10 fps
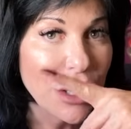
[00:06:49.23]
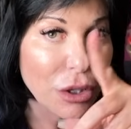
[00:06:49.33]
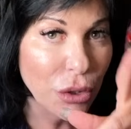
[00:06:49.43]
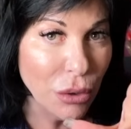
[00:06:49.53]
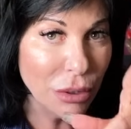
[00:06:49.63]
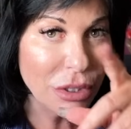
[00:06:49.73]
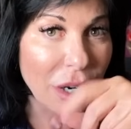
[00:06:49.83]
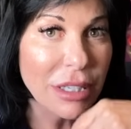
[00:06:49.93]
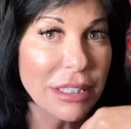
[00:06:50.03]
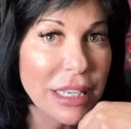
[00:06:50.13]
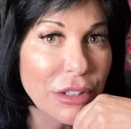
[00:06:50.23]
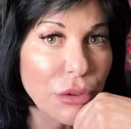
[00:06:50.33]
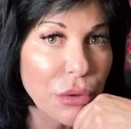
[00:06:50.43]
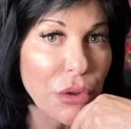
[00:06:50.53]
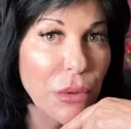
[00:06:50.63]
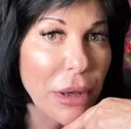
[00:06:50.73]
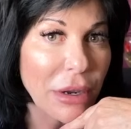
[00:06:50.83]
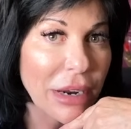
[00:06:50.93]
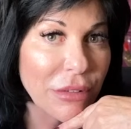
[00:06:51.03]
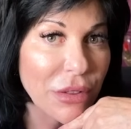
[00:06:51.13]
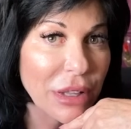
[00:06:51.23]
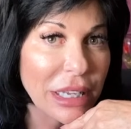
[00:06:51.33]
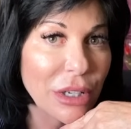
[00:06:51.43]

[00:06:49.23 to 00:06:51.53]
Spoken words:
You started seeing the truth about everything